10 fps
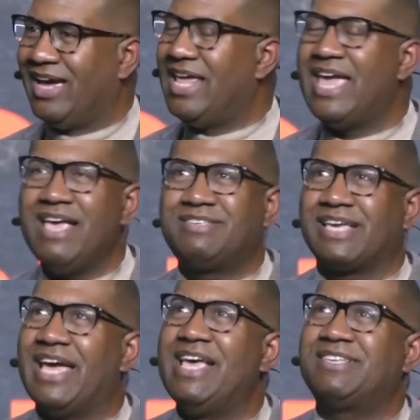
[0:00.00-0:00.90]
And he
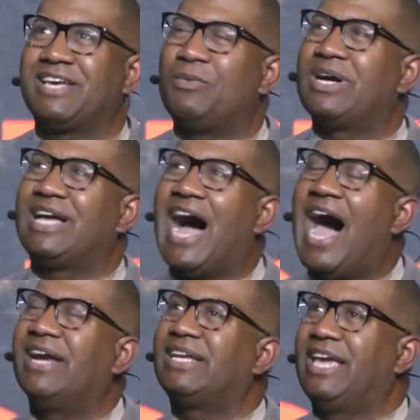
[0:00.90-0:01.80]
said, what
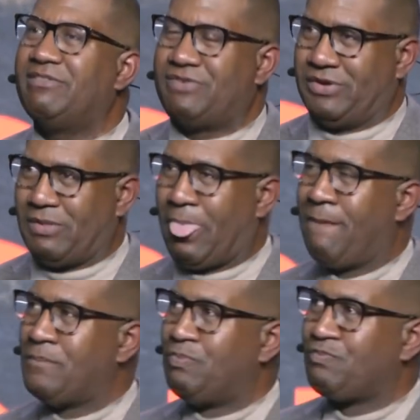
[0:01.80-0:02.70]
God gives you,
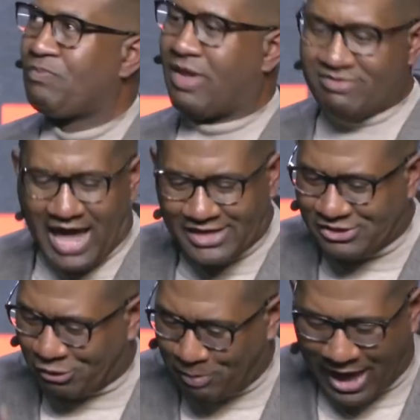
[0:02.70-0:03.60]
it's not
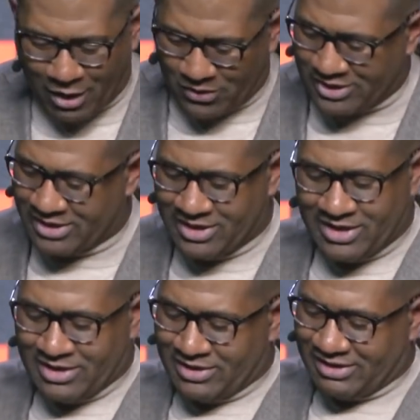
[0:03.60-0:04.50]
just power,
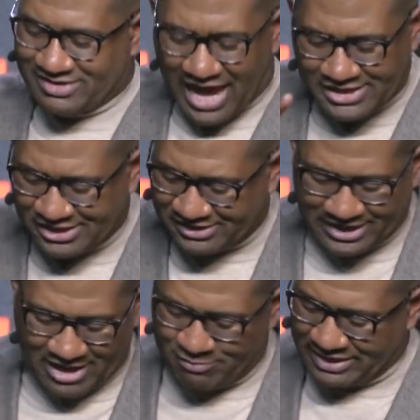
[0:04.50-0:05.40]
it's not just
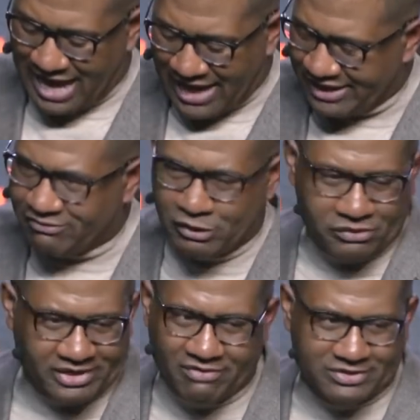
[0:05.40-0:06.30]
love, but God gives
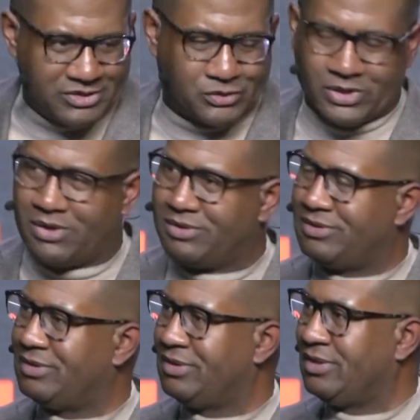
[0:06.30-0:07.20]
you self-control.
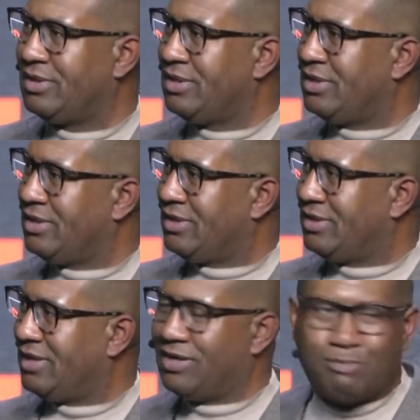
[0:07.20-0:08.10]

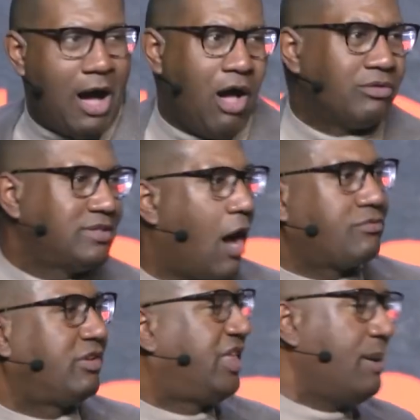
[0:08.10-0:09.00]
And Paul
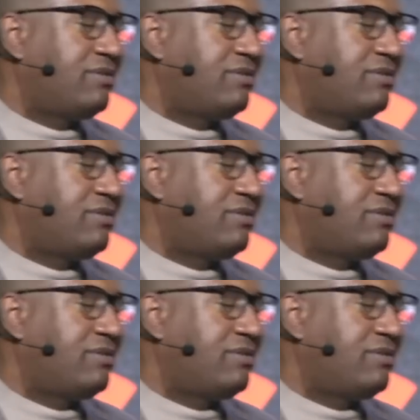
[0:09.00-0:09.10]
talks to Timothy,